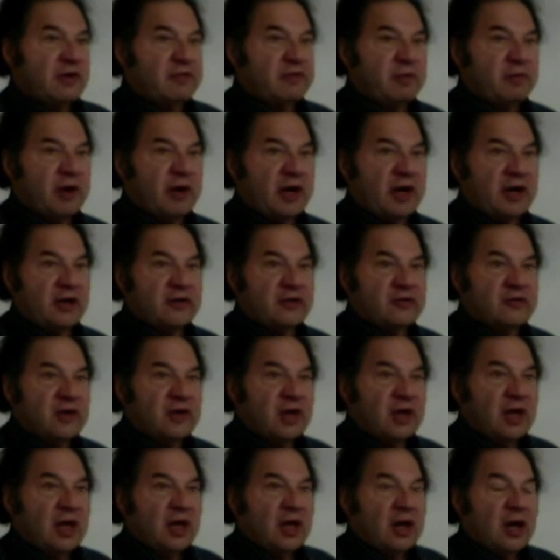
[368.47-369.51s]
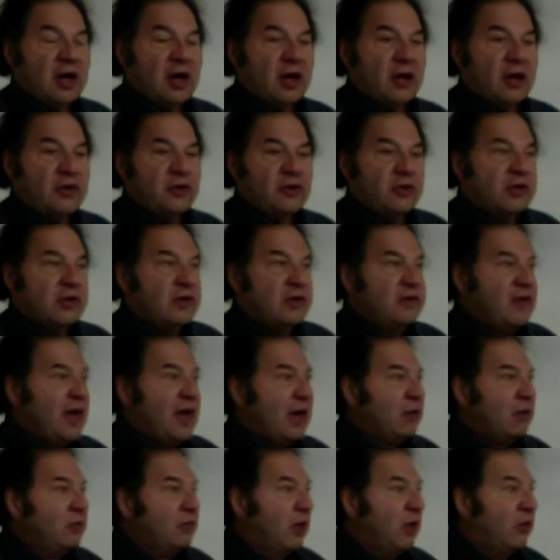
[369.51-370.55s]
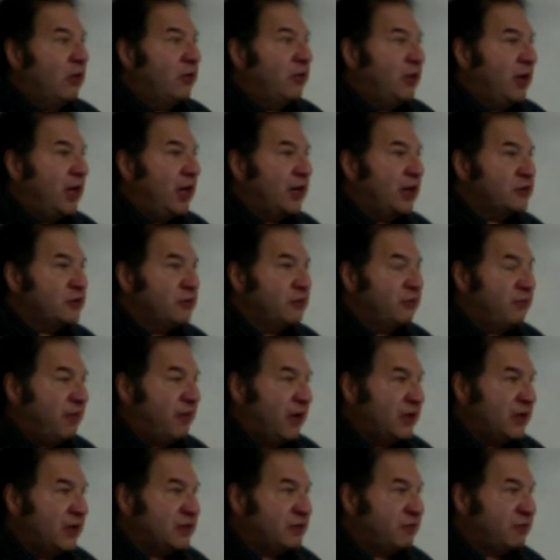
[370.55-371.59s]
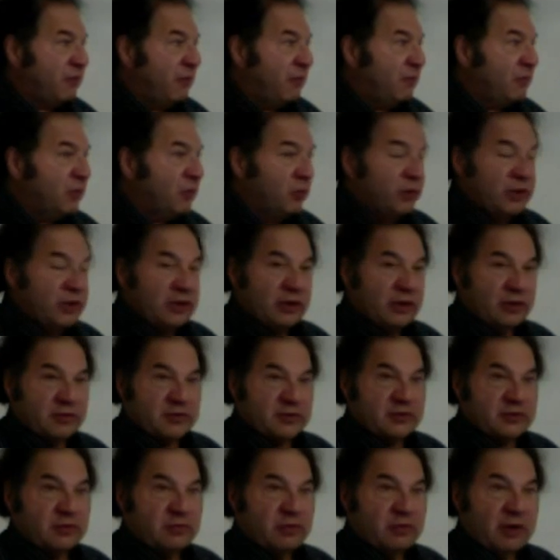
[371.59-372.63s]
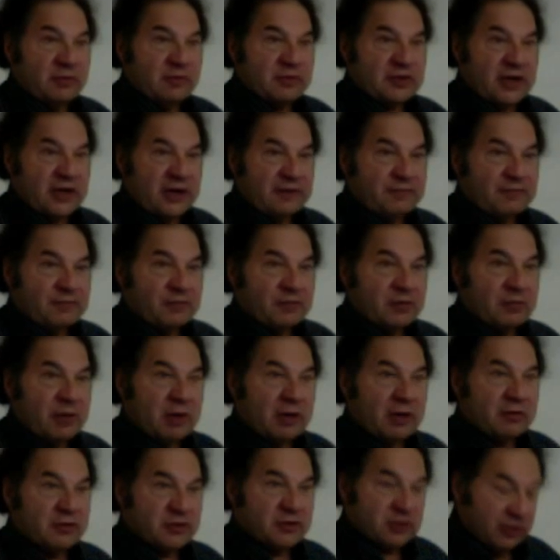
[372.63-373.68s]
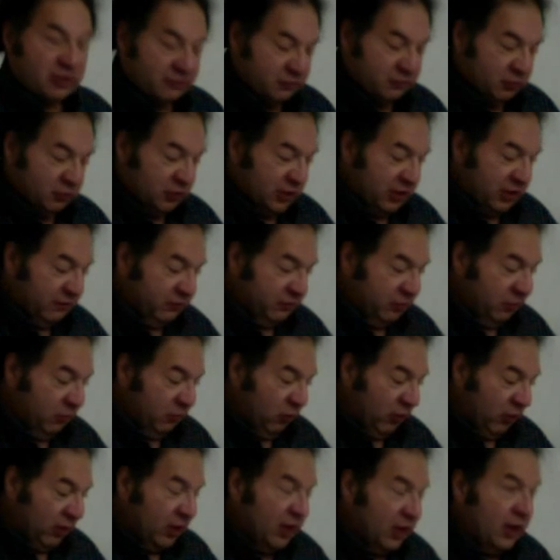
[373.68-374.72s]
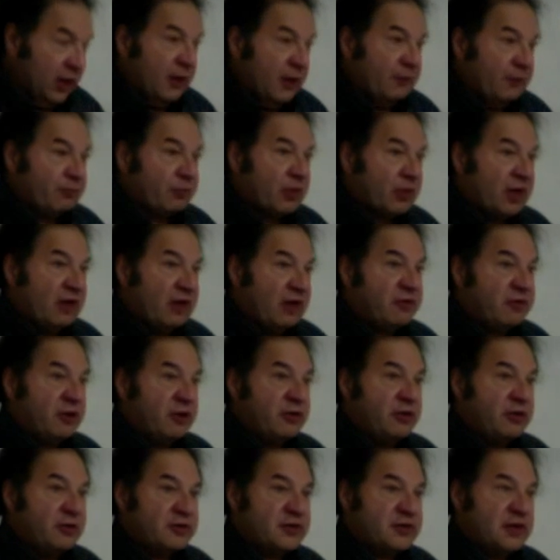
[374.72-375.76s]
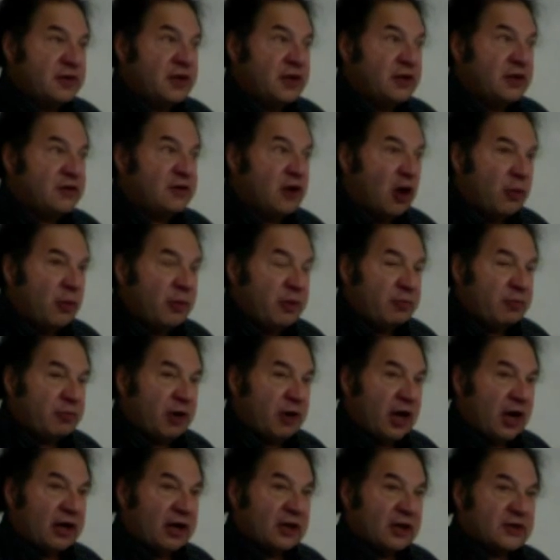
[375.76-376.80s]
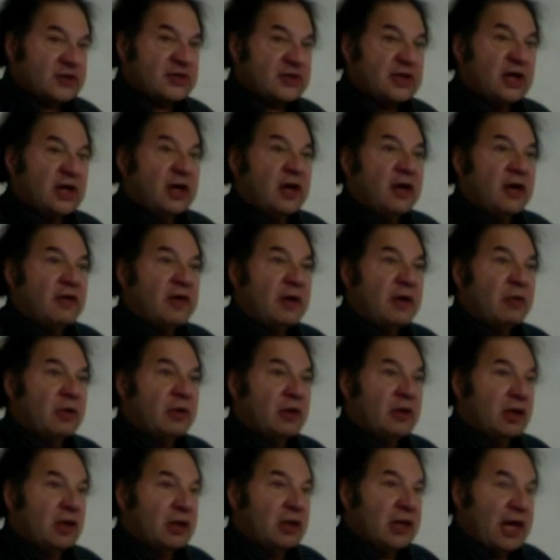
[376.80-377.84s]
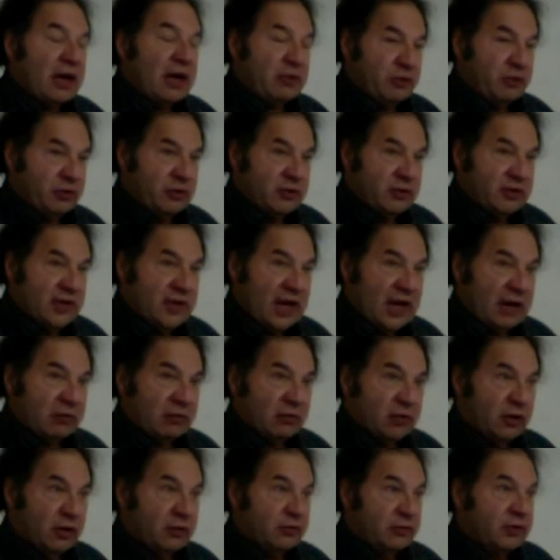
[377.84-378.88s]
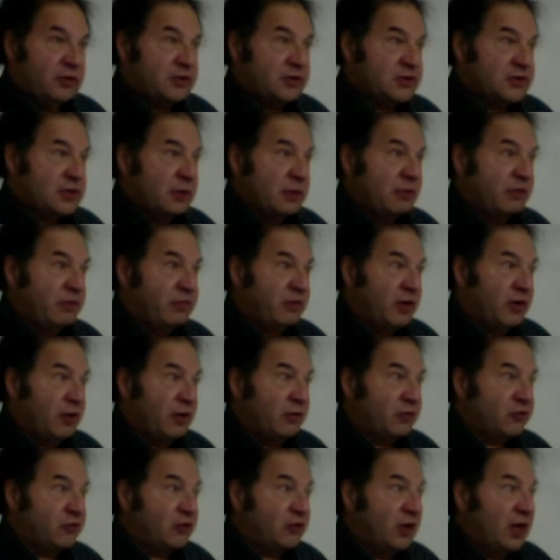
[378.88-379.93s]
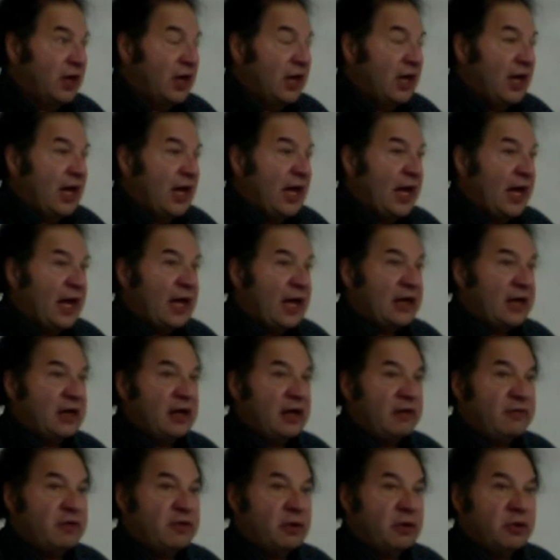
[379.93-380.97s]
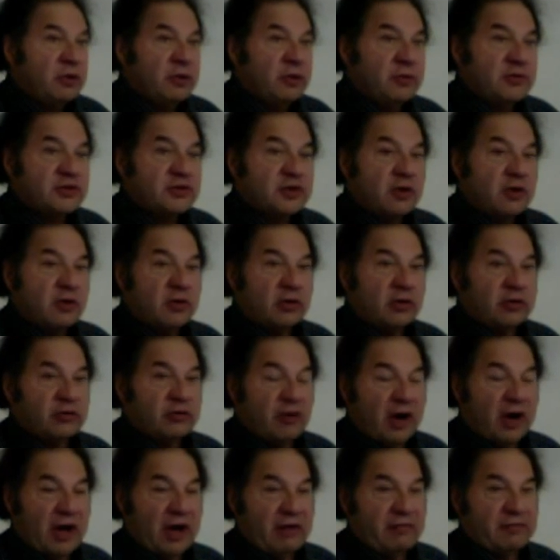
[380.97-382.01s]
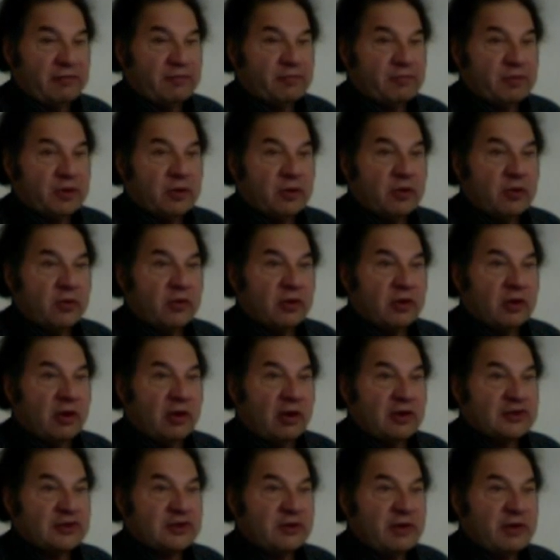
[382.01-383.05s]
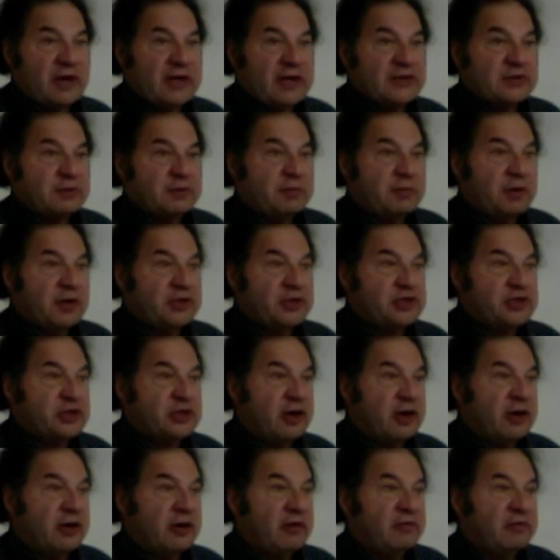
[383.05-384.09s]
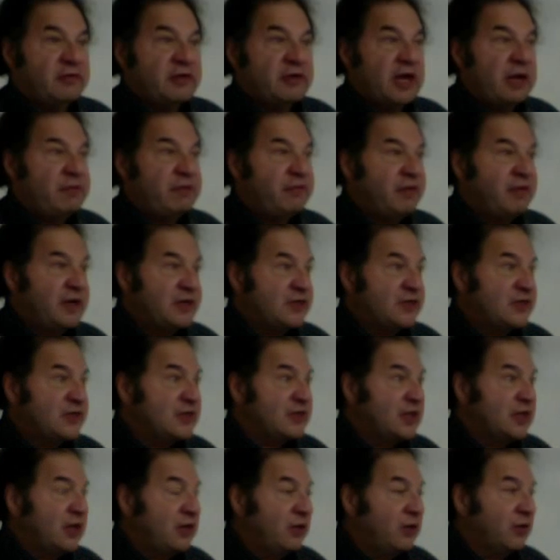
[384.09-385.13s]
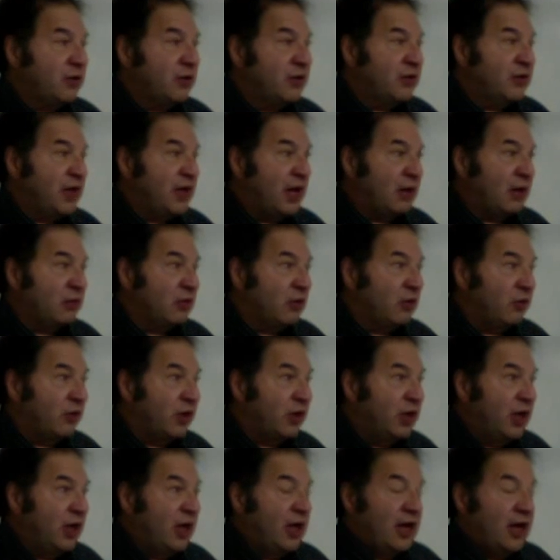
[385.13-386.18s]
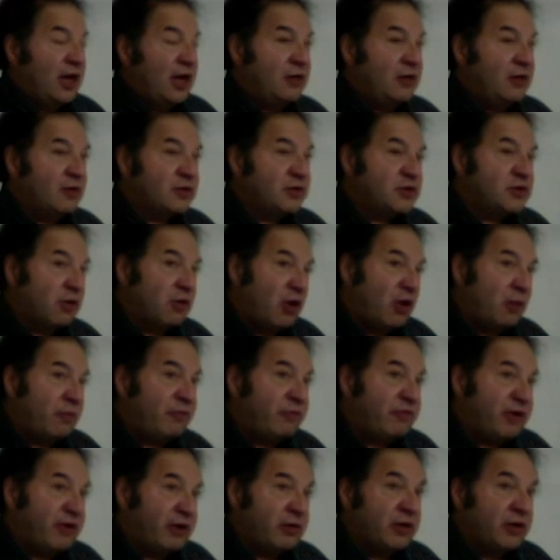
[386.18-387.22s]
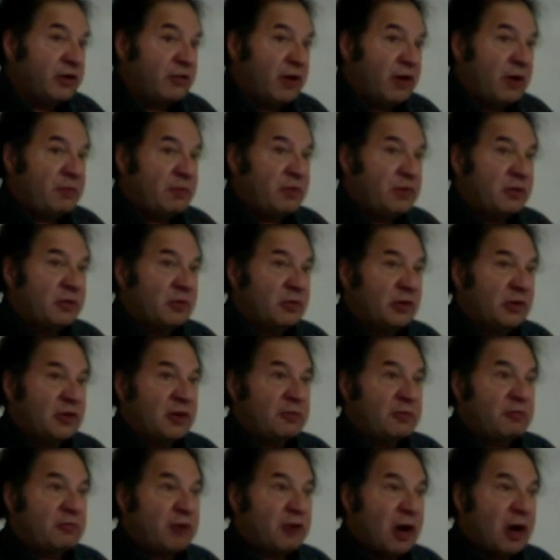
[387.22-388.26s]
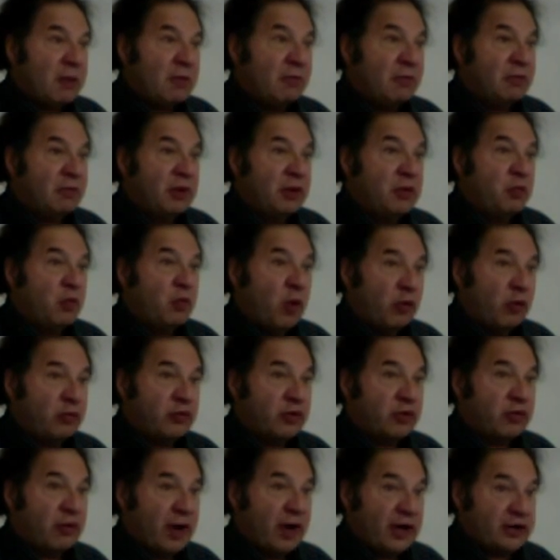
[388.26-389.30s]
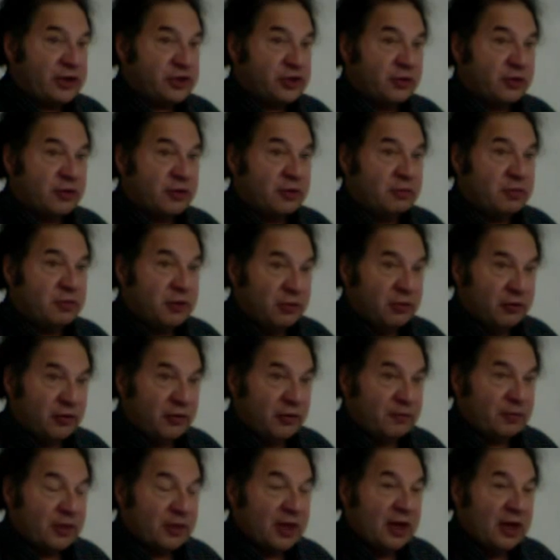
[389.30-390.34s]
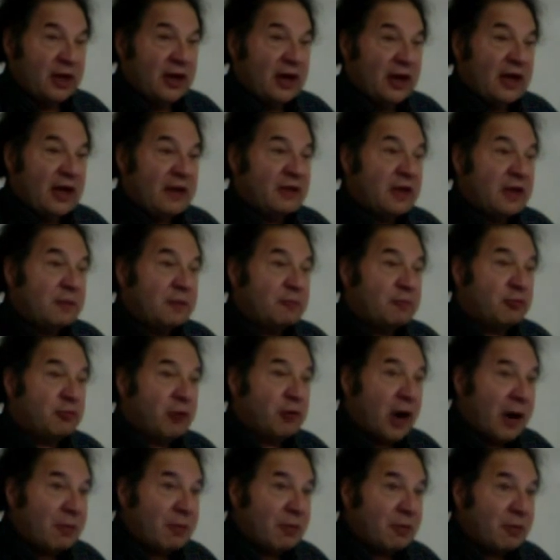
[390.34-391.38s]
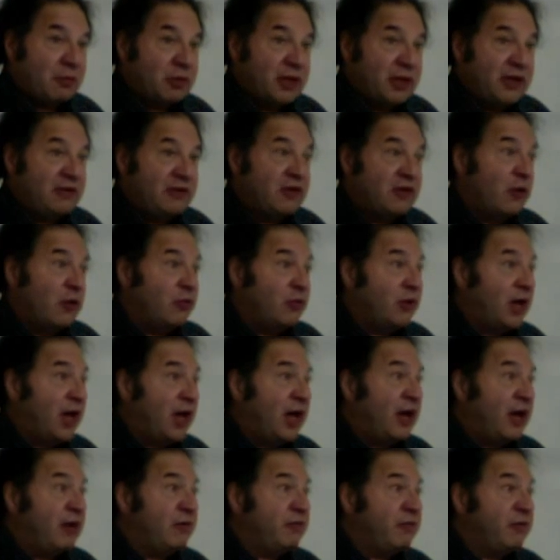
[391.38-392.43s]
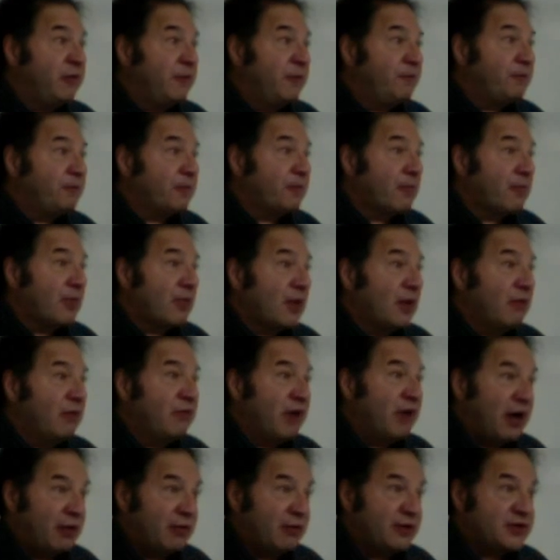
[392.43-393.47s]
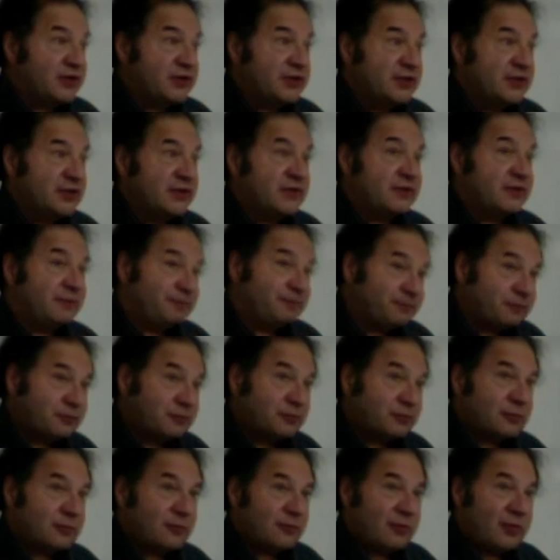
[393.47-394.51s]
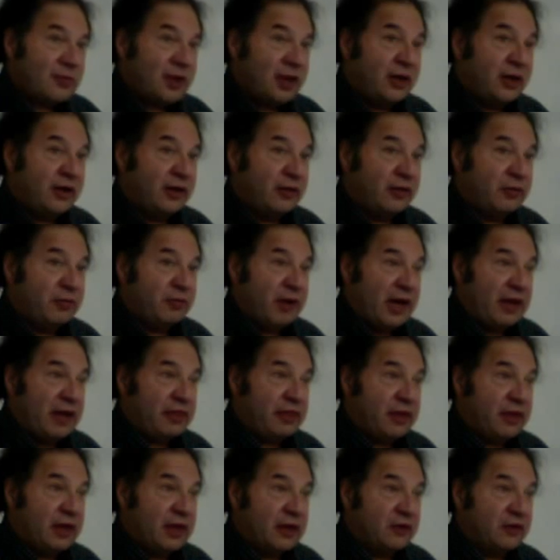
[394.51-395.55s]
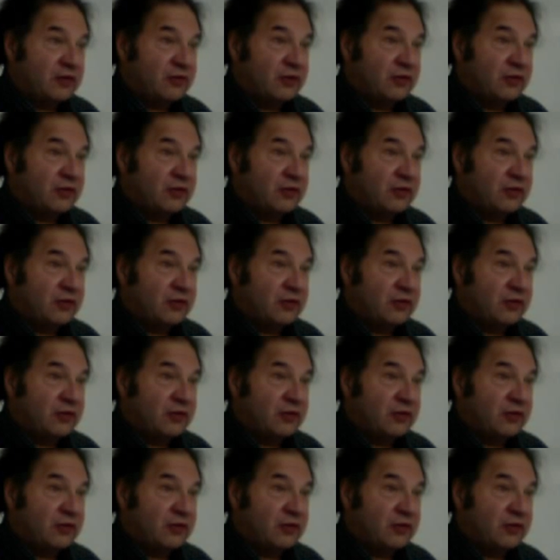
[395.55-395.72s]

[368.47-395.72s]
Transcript: products, you can download extra fonts from the Windows website. Microsoft will give you more. If you're using the Adobe products, they will allow you to download some of those. And if you use Google Drive, Google also has a bunch of typefaces that you can download. And those are all fairly reputable. They probably won't crash your computer, and they probably don't have viruses and other bad things.